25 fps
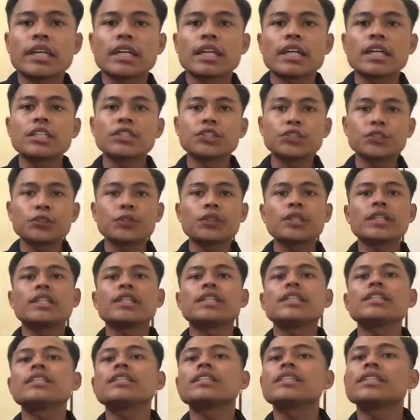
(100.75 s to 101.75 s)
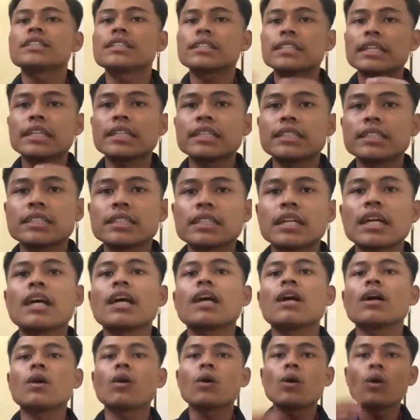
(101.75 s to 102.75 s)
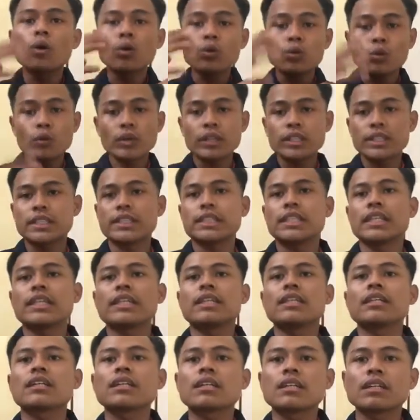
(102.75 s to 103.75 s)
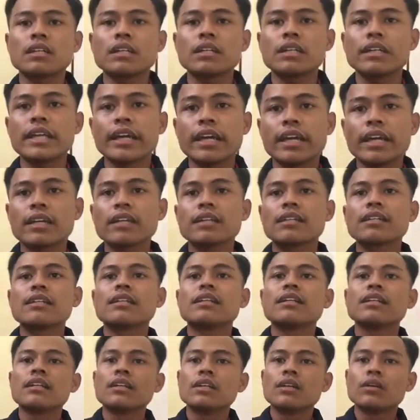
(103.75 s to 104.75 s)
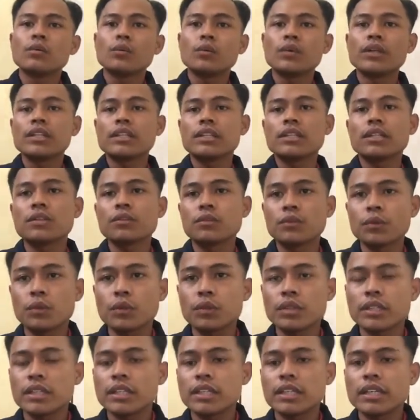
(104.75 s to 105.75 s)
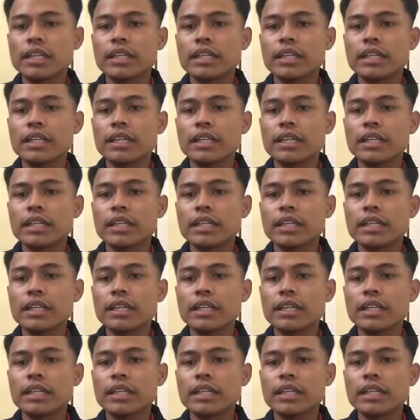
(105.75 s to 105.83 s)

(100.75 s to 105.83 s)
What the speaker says: ensure the tires are always in a connect with the road.